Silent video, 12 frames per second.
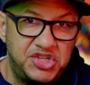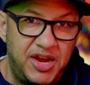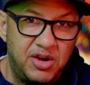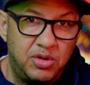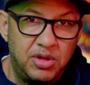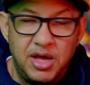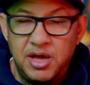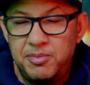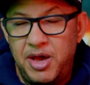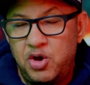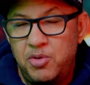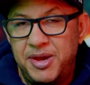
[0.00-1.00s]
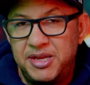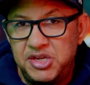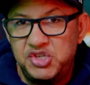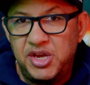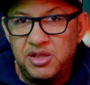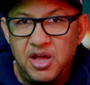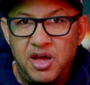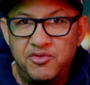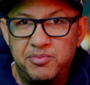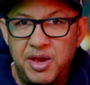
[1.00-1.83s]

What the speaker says: channel. I go by DJ Love.